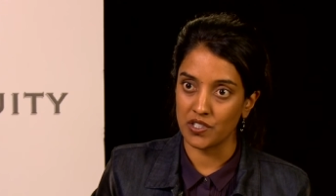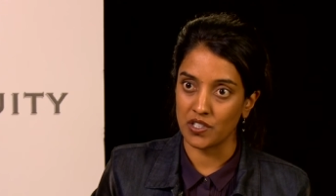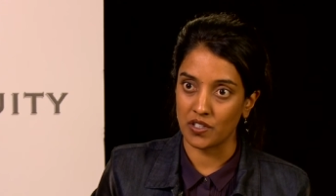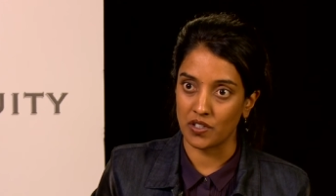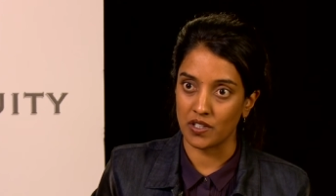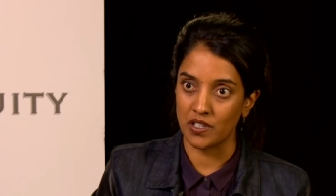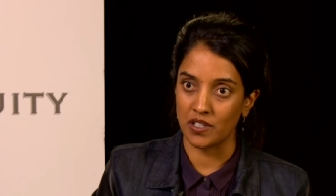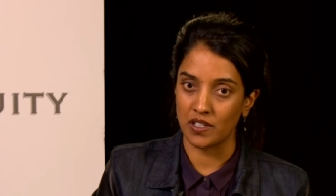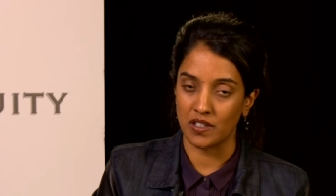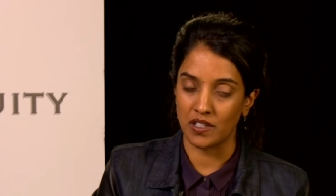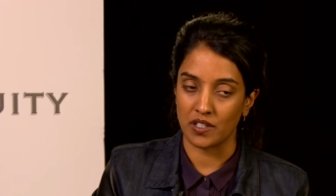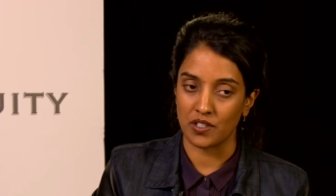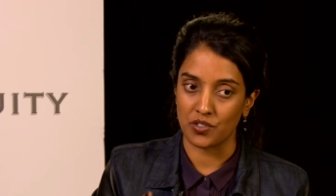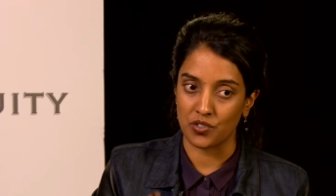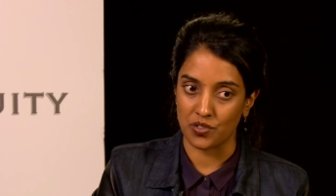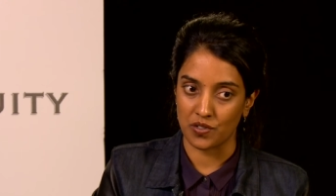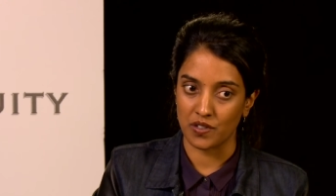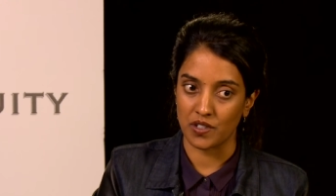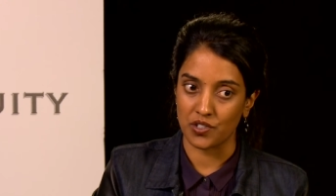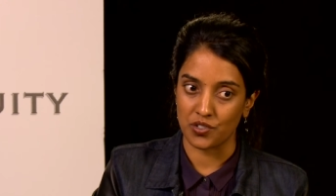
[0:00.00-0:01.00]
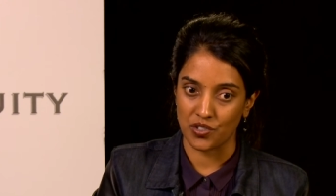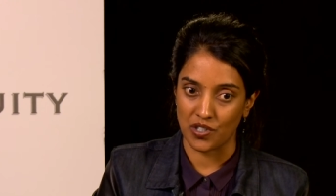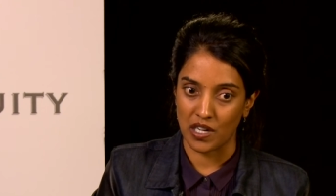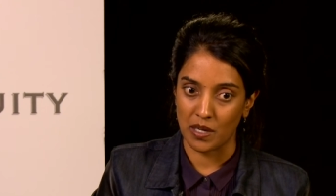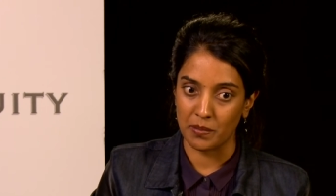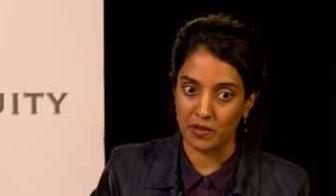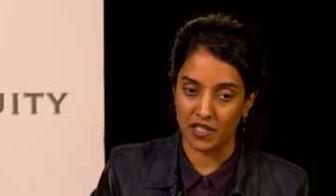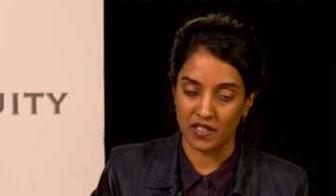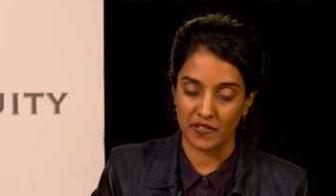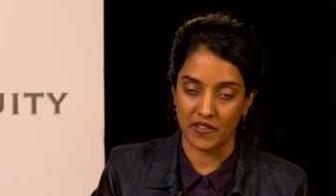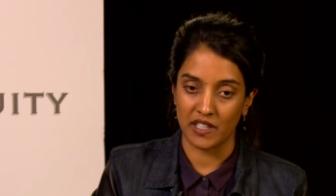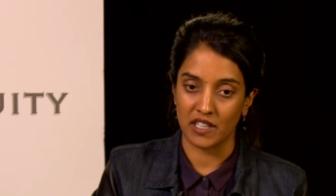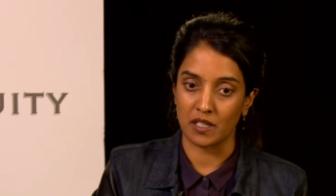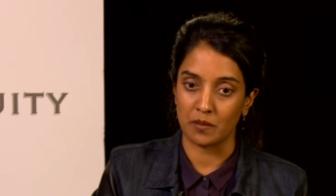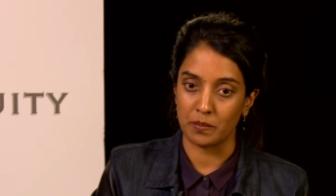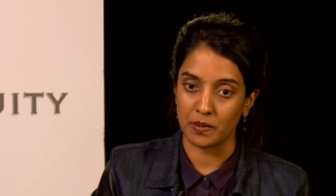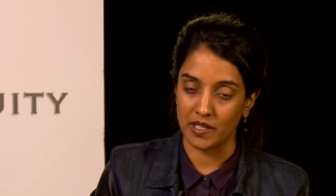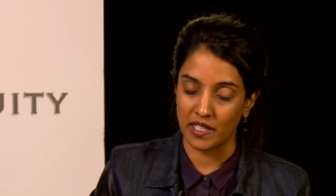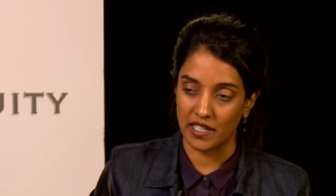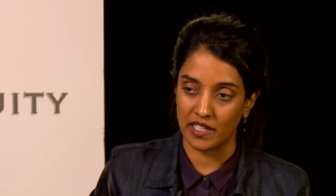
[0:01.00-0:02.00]
You know, the drama of it, the
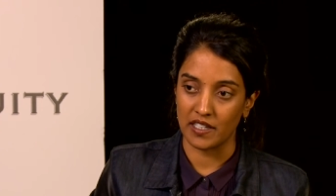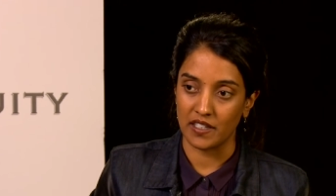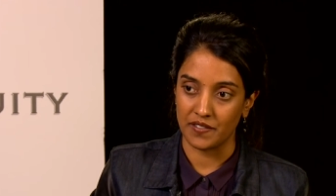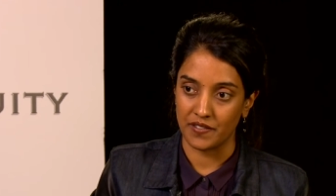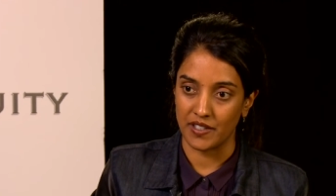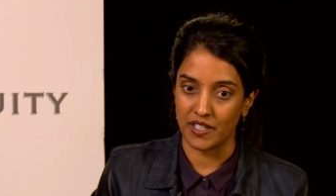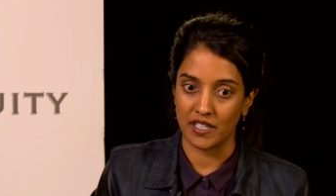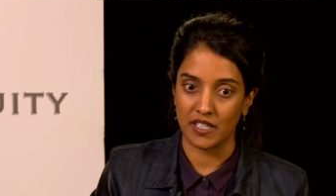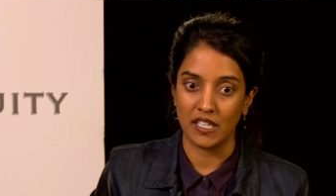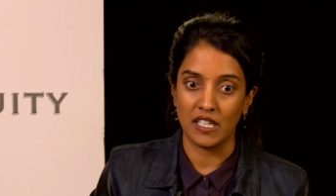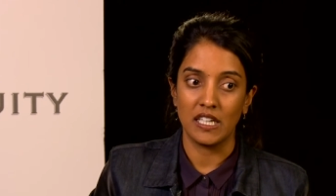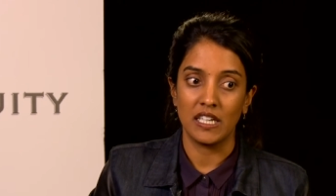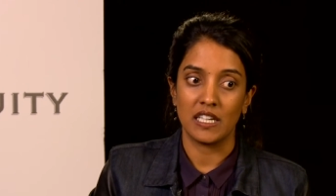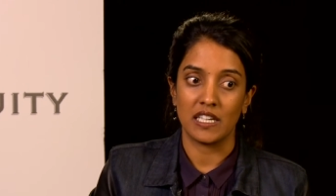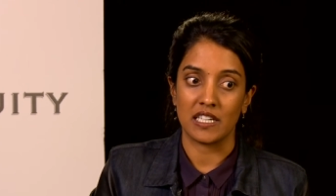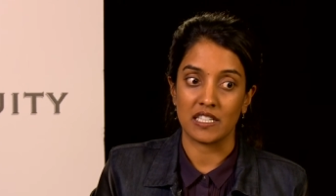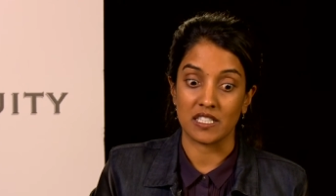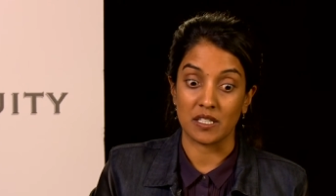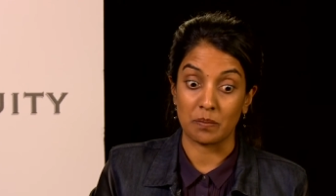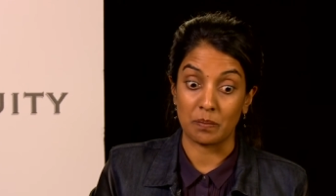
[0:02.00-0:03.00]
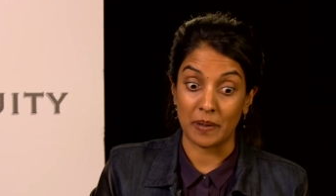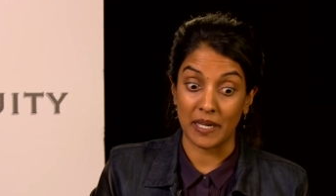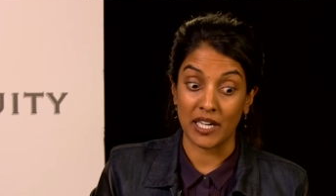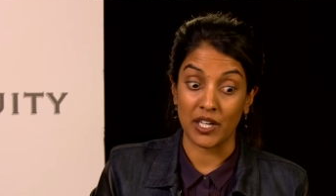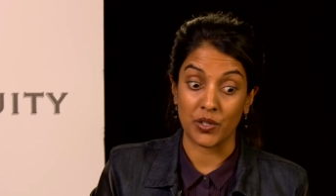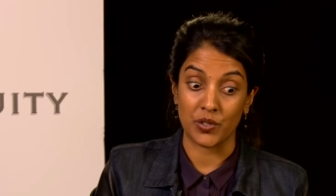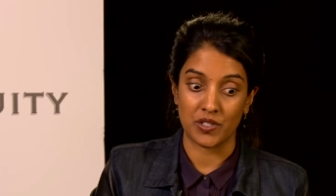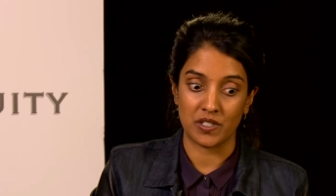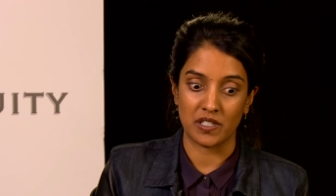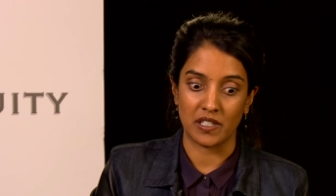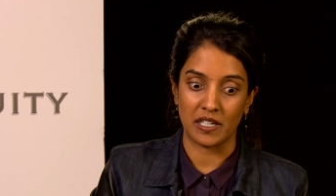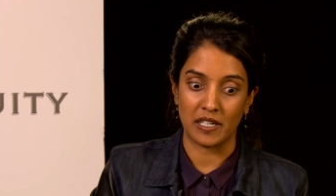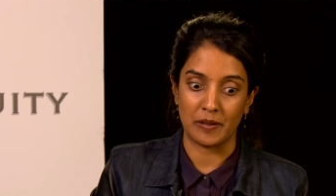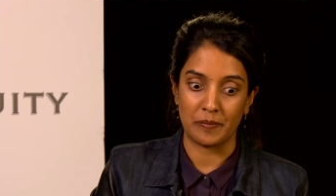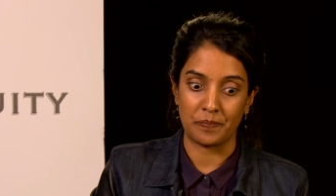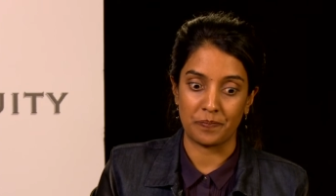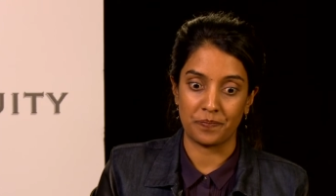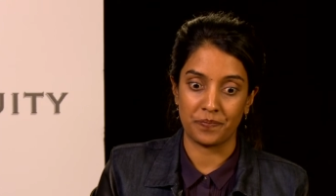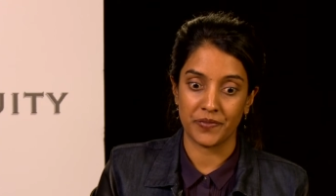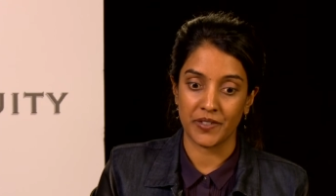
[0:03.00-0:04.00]
plot of it is about,
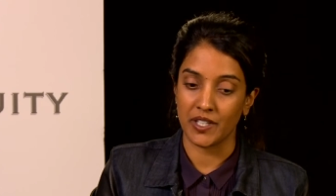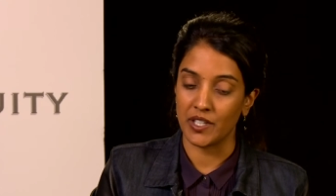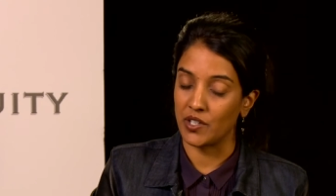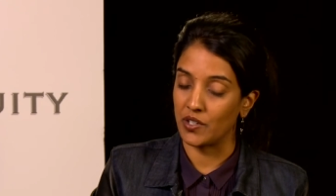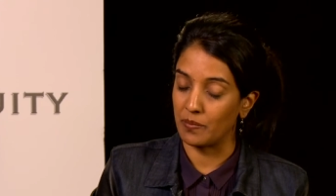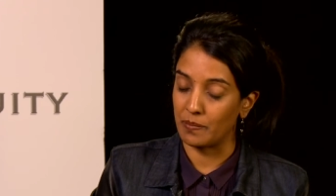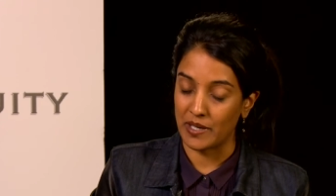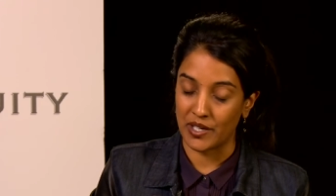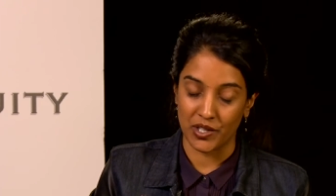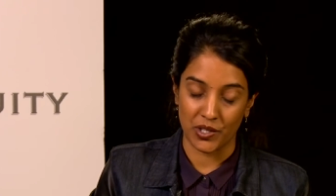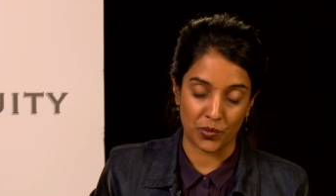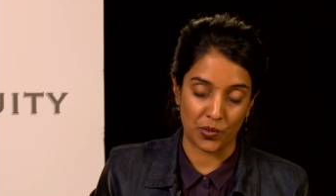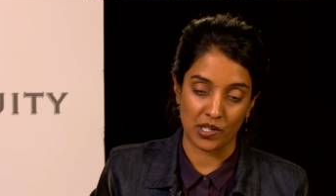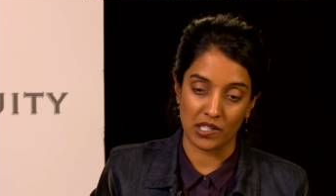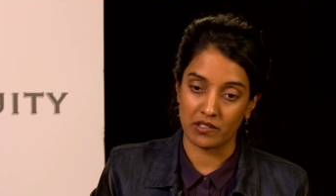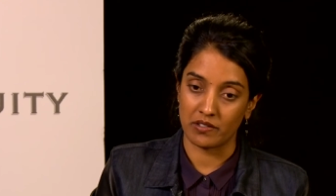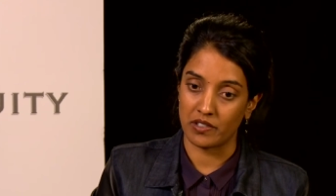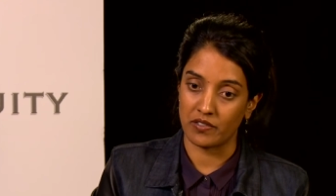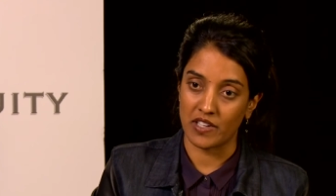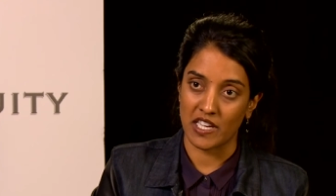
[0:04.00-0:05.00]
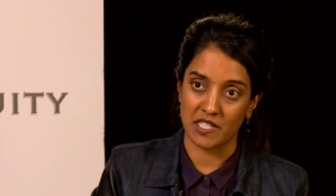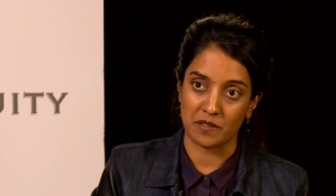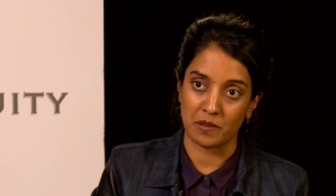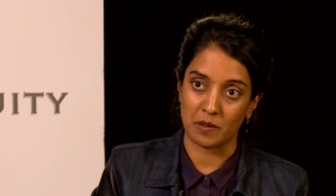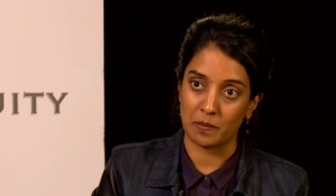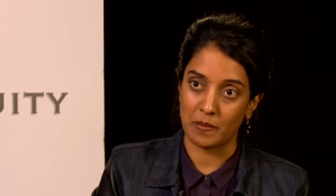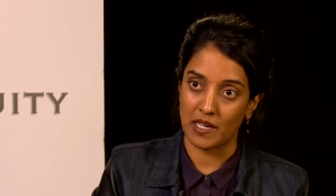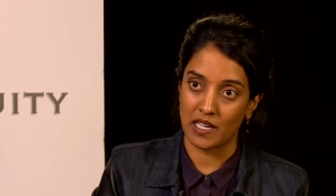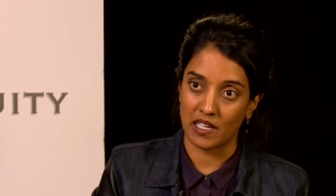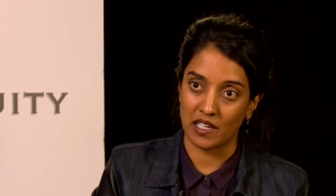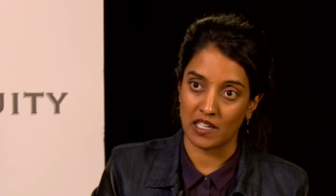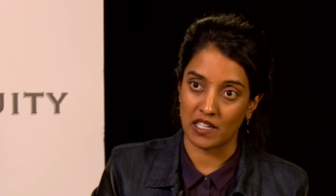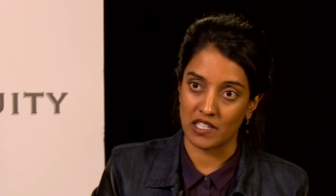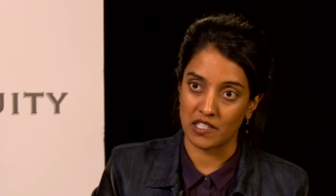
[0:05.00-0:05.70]
you know, about the world of investment banking.